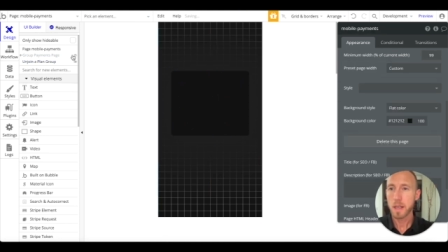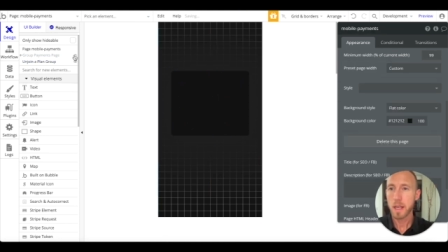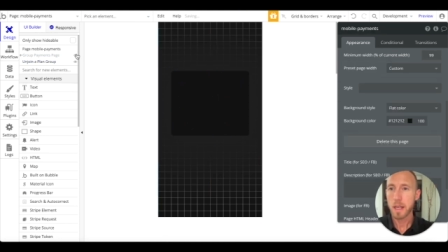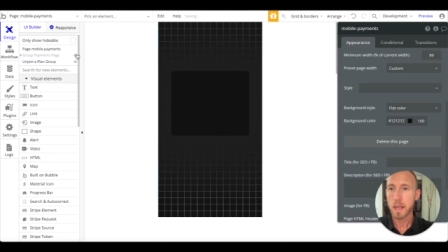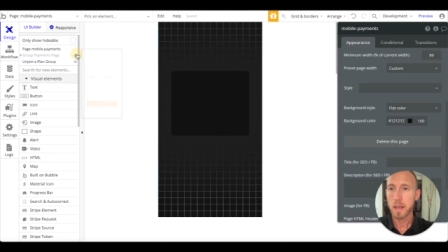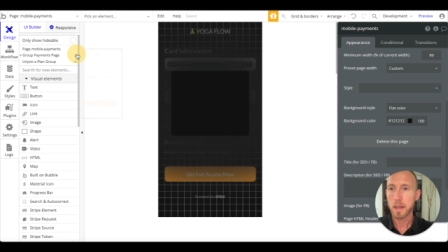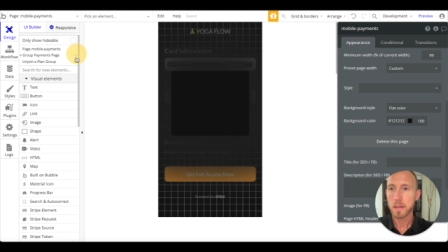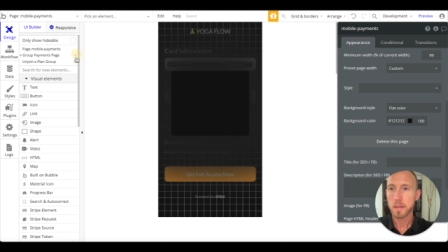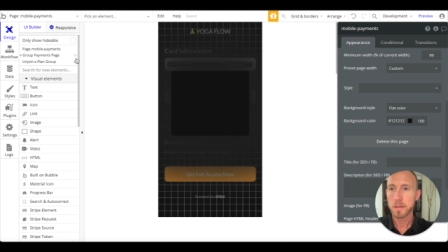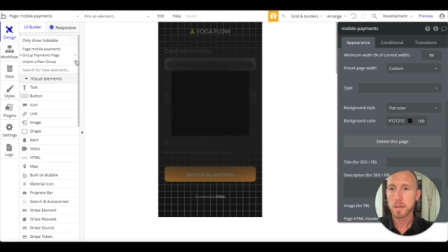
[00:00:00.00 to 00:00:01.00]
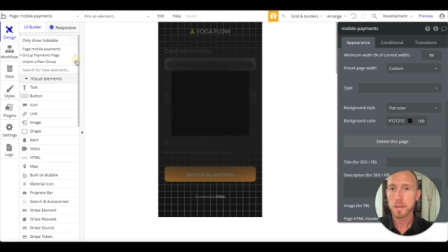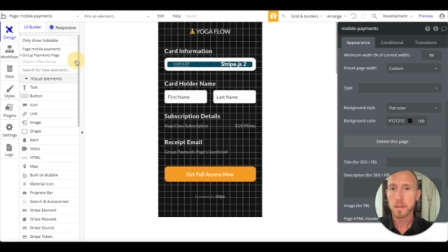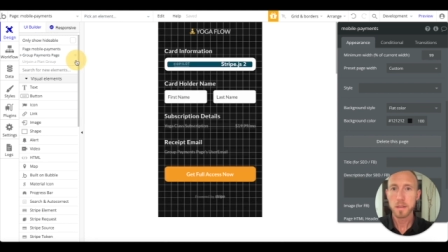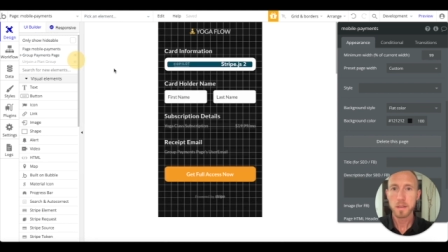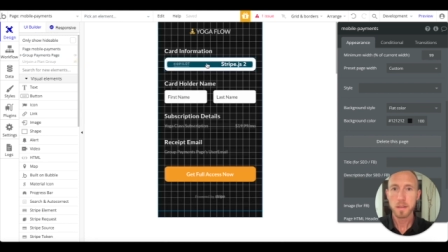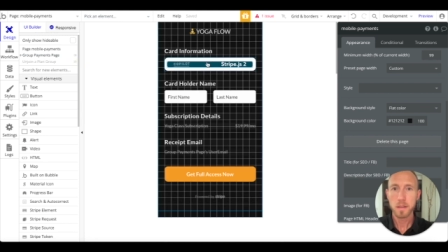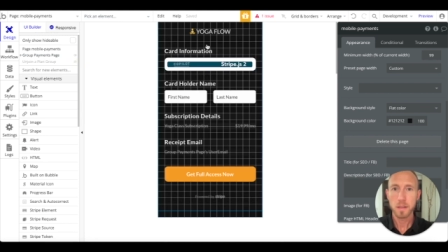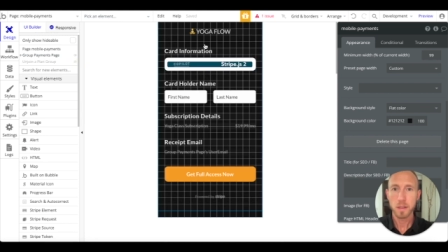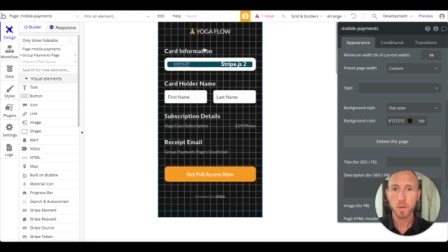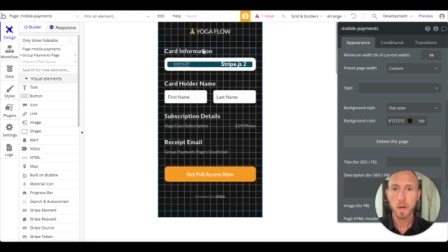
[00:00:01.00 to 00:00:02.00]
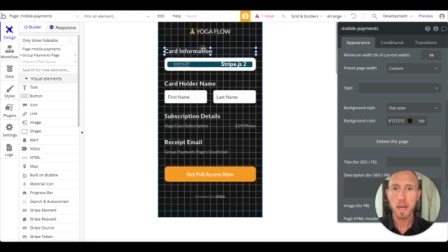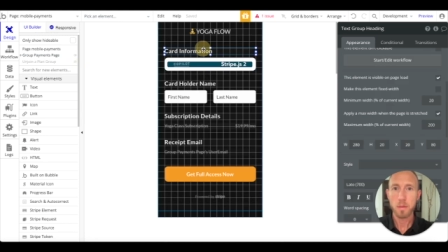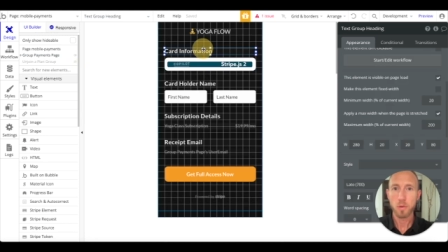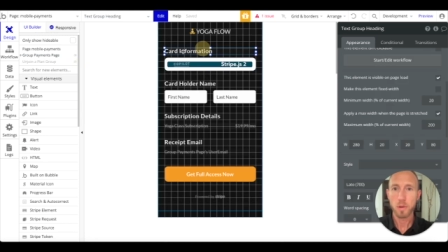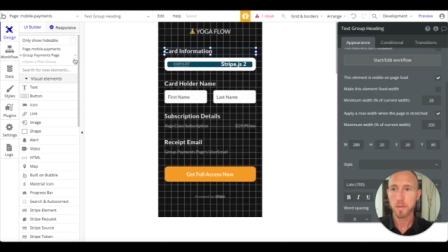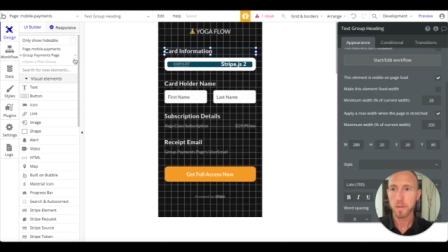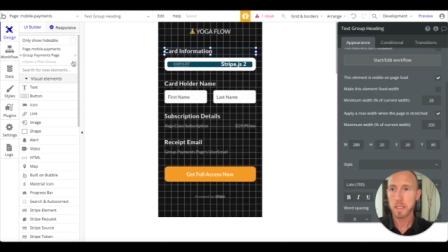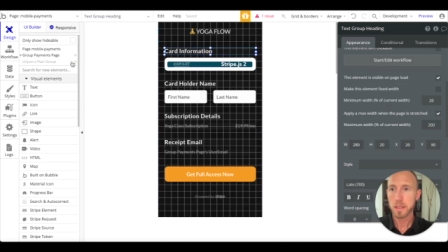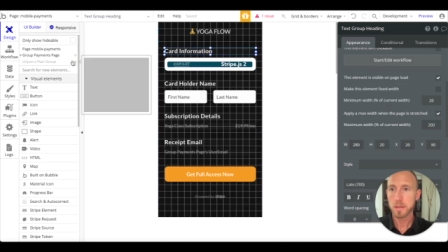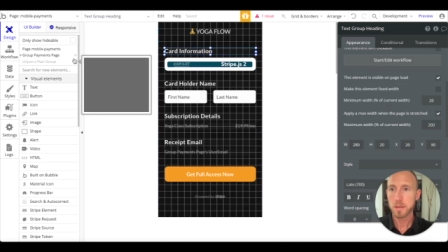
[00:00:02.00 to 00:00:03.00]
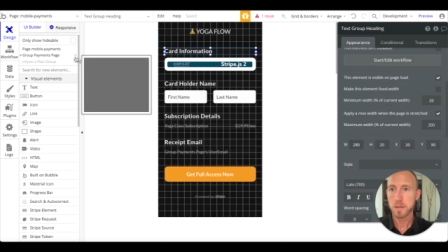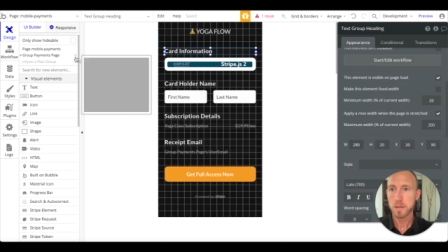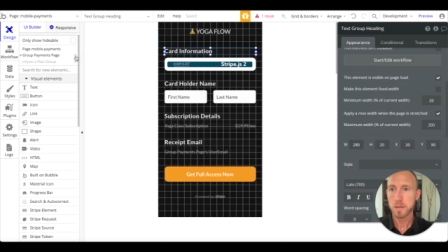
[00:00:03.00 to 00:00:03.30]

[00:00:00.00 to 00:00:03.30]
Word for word: and I'm going to grab one of these.